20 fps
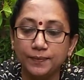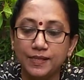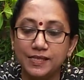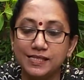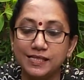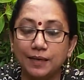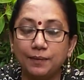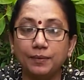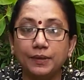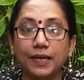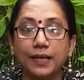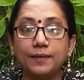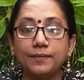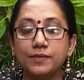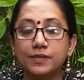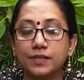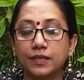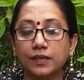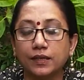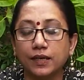
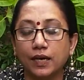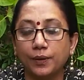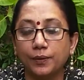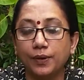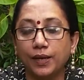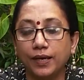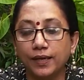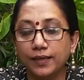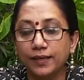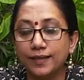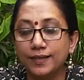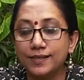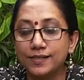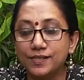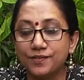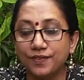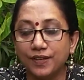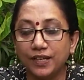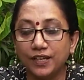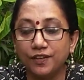Sometimes the cow dung
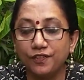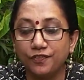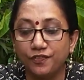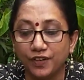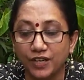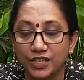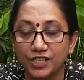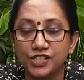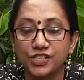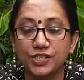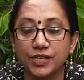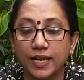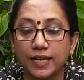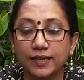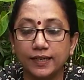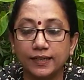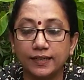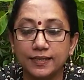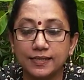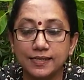is very fresh and
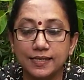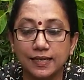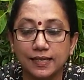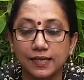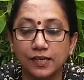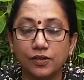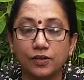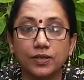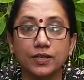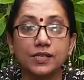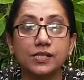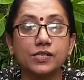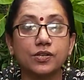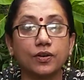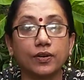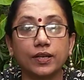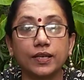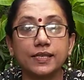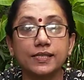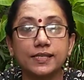it is little on a
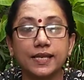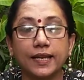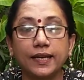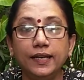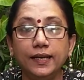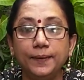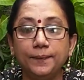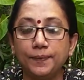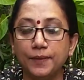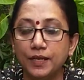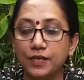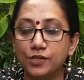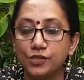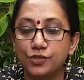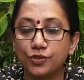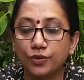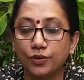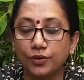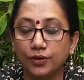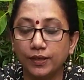soggy side,
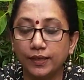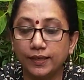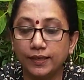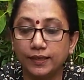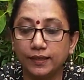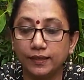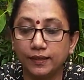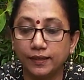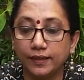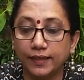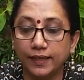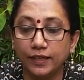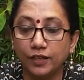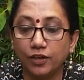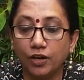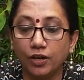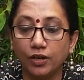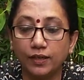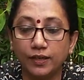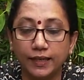so it
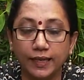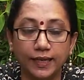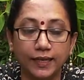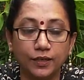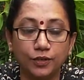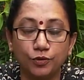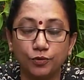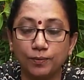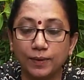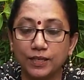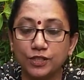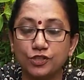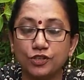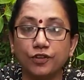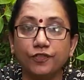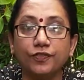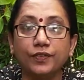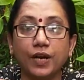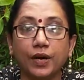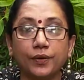cannot take too much
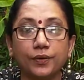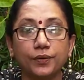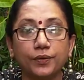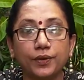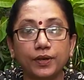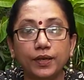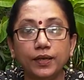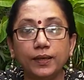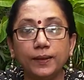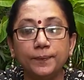of cow urine.